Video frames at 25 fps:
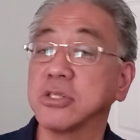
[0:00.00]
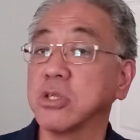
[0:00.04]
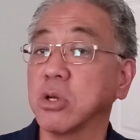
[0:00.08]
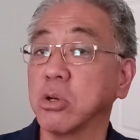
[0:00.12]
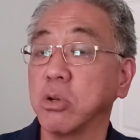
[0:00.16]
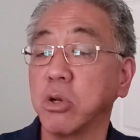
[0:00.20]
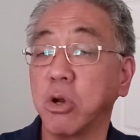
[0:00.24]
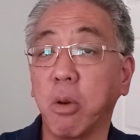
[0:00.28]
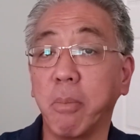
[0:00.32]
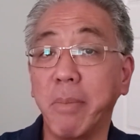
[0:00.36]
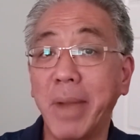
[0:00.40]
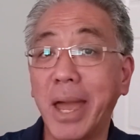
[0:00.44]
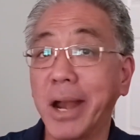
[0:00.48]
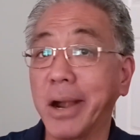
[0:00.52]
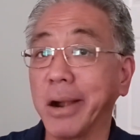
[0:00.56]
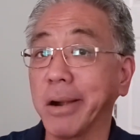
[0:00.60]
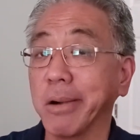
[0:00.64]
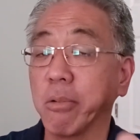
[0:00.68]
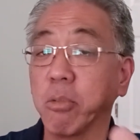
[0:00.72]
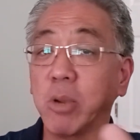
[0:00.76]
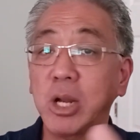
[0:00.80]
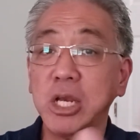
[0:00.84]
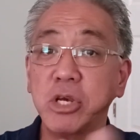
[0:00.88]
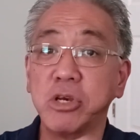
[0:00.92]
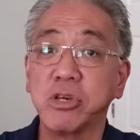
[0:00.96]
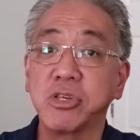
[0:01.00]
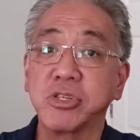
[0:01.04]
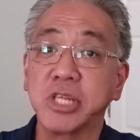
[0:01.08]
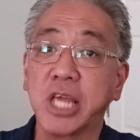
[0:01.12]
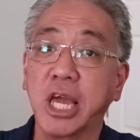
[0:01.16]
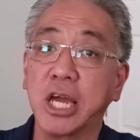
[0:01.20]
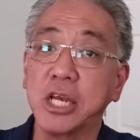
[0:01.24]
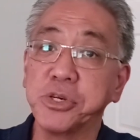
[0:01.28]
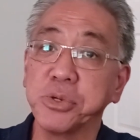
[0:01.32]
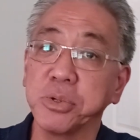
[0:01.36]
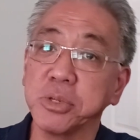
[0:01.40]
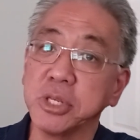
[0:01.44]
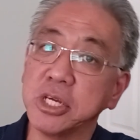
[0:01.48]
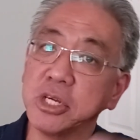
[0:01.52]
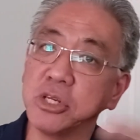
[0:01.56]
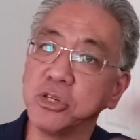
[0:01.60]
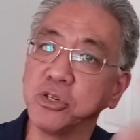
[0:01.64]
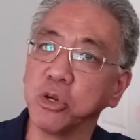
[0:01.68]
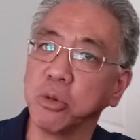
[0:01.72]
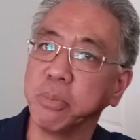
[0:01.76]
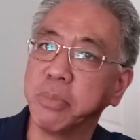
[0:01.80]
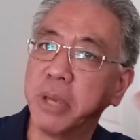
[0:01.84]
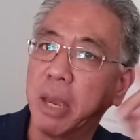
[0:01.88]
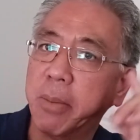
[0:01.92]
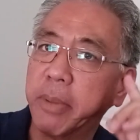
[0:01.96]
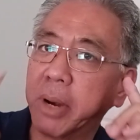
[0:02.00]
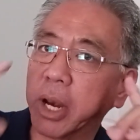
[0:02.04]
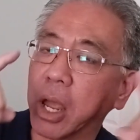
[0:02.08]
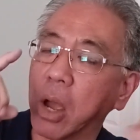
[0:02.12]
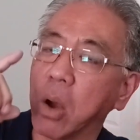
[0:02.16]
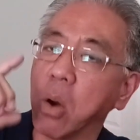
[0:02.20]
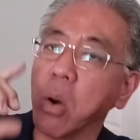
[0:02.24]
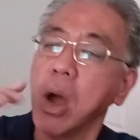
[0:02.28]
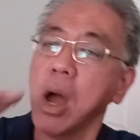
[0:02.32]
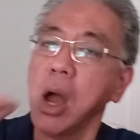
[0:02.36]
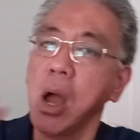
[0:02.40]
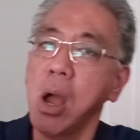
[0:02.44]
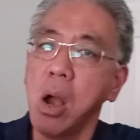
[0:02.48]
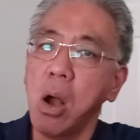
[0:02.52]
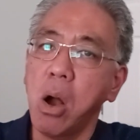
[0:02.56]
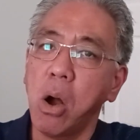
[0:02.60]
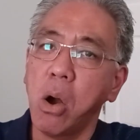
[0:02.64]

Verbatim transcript: So no matter what your schedule is, you'll be able to go,